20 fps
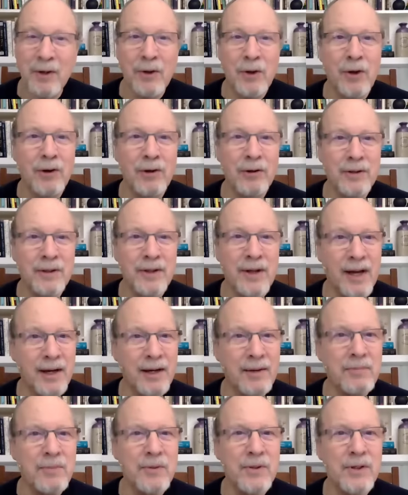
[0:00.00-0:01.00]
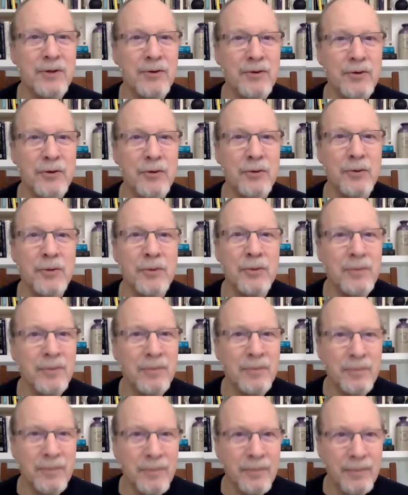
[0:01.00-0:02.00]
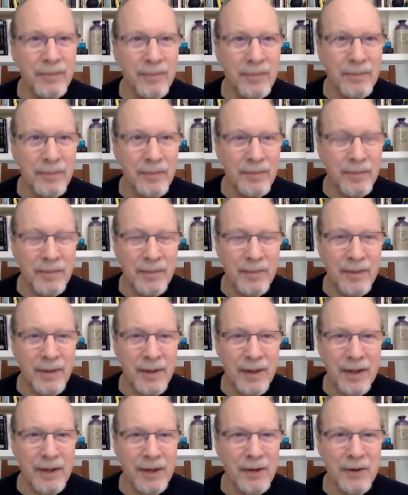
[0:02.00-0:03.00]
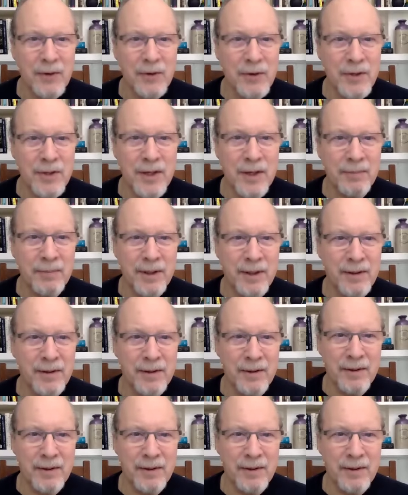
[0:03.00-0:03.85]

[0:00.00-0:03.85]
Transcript: long time since you laid on your stomach.